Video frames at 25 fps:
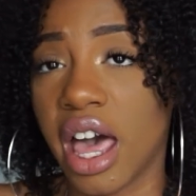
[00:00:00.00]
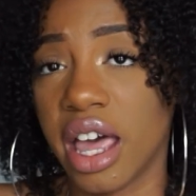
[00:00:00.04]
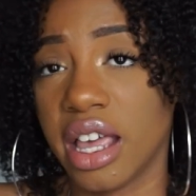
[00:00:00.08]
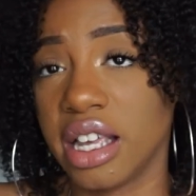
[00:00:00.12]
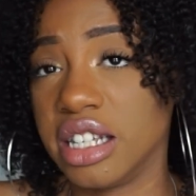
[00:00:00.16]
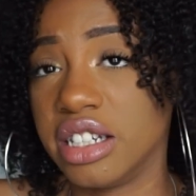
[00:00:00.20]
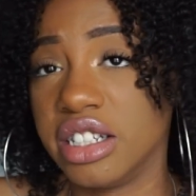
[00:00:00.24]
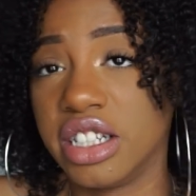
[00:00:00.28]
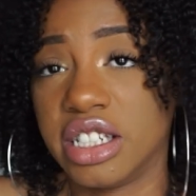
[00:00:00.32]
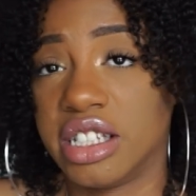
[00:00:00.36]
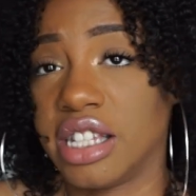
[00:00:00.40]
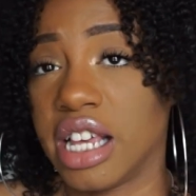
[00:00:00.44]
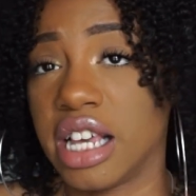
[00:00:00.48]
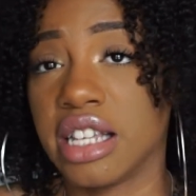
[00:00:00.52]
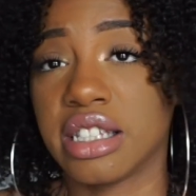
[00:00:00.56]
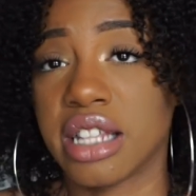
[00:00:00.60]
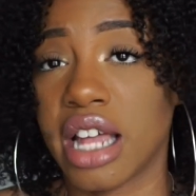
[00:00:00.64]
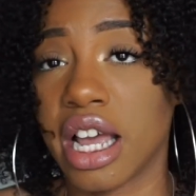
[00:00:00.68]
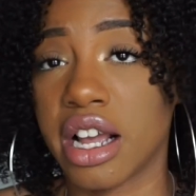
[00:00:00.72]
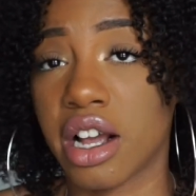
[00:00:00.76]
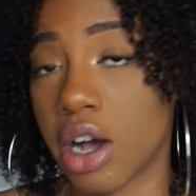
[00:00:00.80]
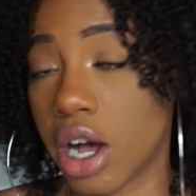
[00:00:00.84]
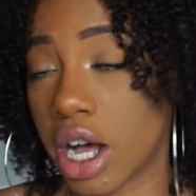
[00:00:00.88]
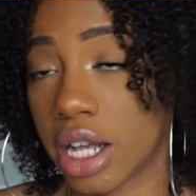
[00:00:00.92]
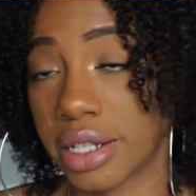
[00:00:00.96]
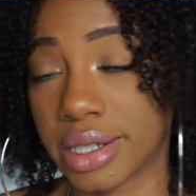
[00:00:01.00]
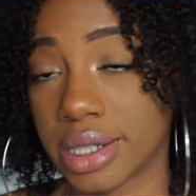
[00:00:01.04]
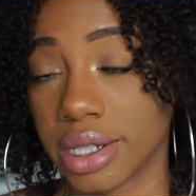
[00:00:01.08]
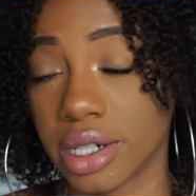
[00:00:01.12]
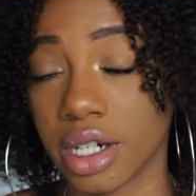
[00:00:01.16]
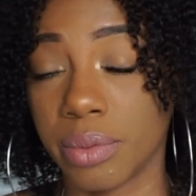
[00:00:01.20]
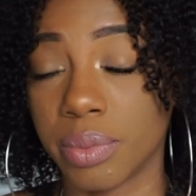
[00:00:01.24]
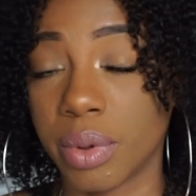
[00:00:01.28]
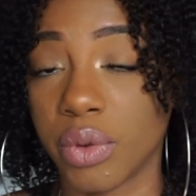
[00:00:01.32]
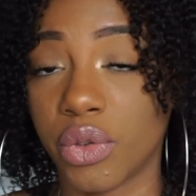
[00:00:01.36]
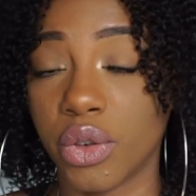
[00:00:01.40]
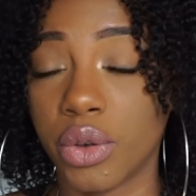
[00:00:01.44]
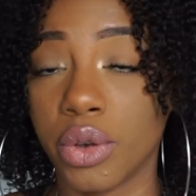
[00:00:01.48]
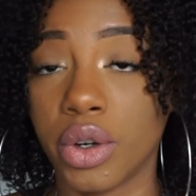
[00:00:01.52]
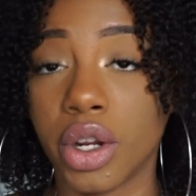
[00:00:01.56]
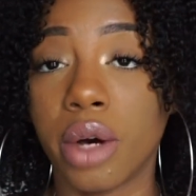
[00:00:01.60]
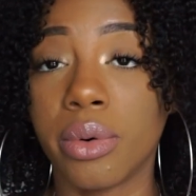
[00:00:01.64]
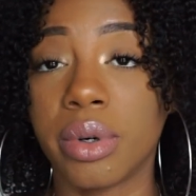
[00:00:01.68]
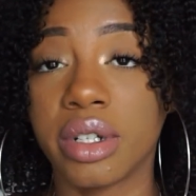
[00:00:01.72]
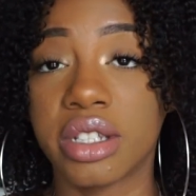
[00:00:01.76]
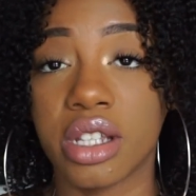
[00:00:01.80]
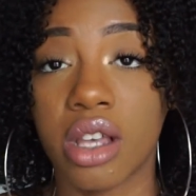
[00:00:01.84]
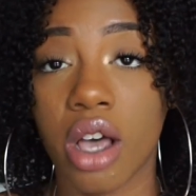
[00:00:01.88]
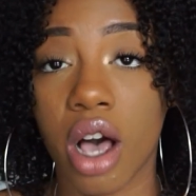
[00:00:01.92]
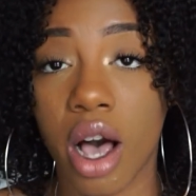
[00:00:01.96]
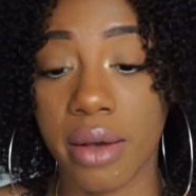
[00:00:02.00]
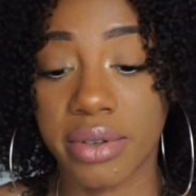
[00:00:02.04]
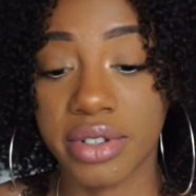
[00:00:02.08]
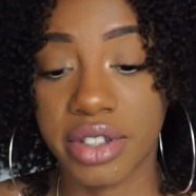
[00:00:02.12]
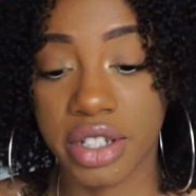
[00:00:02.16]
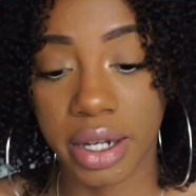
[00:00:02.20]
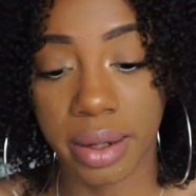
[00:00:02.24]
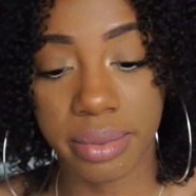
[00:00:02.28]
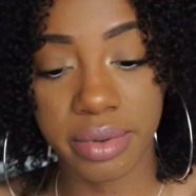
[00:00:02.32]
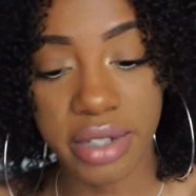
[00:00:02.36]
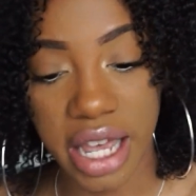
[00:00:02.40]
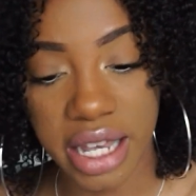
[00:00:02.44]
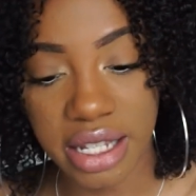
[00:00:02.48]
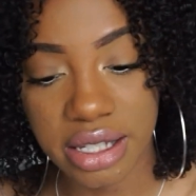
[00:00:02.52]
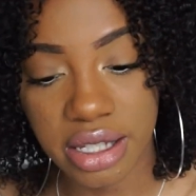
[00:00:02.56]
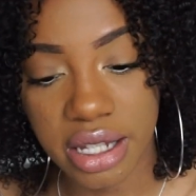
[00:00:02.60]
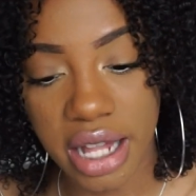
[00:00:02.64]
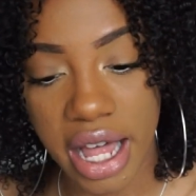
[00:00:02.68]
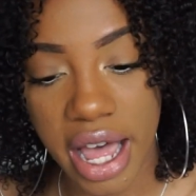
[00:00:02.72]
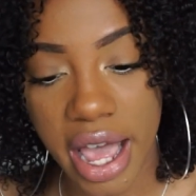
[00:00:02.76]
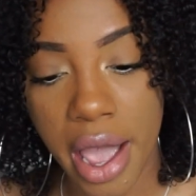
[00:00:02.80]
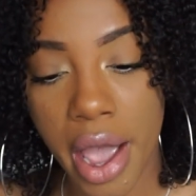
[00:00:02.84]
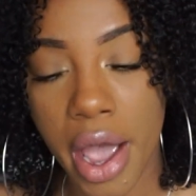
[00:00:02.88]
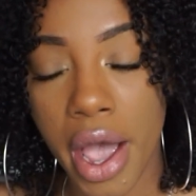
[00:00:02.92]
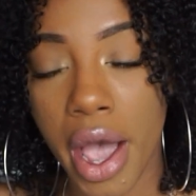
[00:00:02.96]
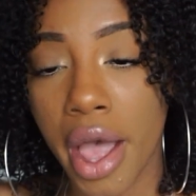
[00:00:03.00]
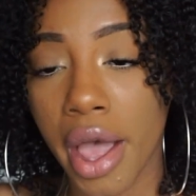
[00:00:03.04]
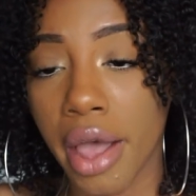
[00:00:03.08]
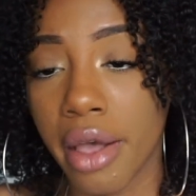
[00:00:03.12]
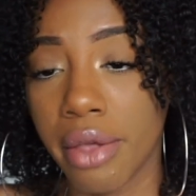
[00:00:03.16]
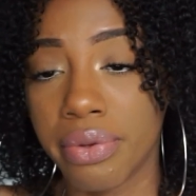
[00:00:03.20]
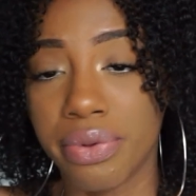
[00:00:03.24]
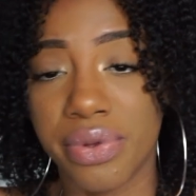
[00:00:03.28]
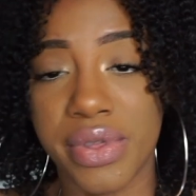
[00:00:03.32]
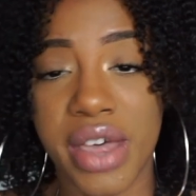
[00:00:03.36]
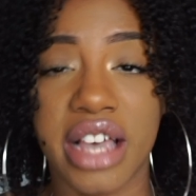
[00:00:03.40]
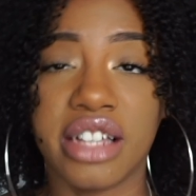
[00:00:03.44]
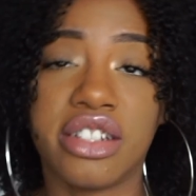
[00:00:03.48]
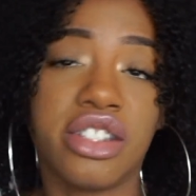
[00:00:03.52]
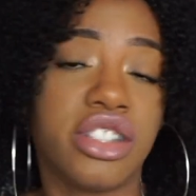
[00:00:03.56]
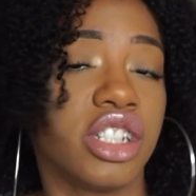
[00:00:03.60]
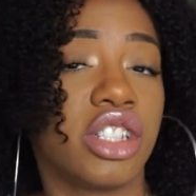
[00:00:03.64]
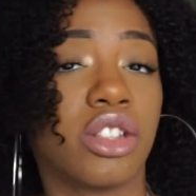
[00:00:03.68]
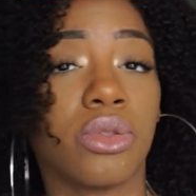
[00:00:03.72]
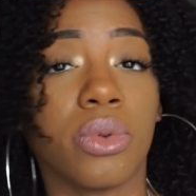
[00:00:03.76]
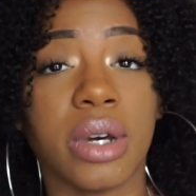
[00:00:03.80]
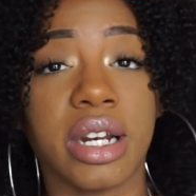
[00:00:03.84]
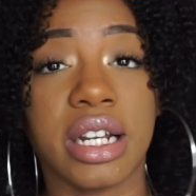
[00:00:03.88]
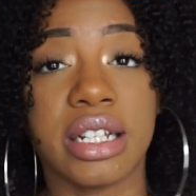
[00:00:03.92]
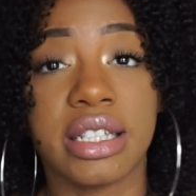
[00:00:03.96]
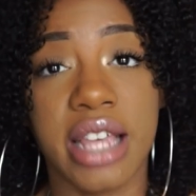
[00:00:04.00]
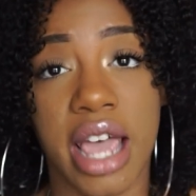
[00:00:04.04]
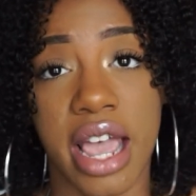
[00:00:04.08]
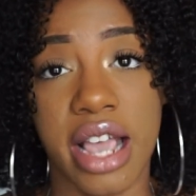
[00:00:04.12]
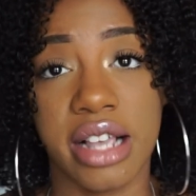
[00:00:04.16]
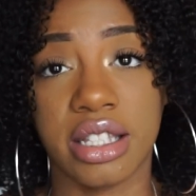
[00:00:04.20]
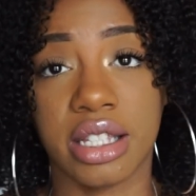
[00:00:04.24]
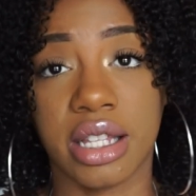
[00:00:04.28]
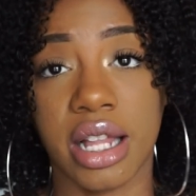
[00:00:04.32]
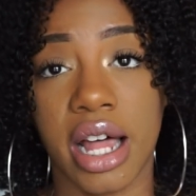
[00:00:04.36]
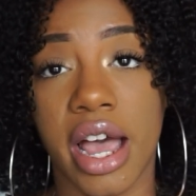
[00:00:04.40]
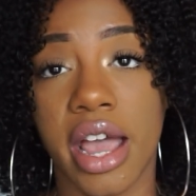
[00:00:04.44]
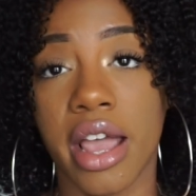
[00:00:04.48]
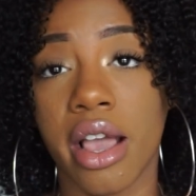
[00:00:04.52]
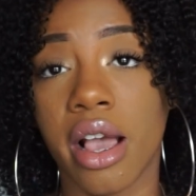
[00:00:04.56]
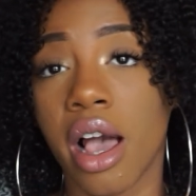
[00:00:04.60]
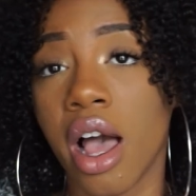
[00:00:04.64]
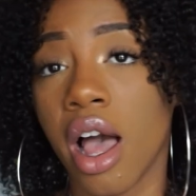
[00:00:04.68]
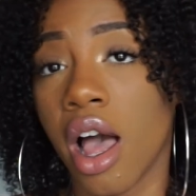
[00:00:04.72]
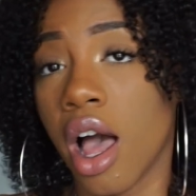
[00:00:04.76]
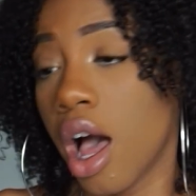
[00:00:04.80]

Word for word: It just tastes like cough syrup. If you know what cough syrup tastes like, that's just what it tastes like.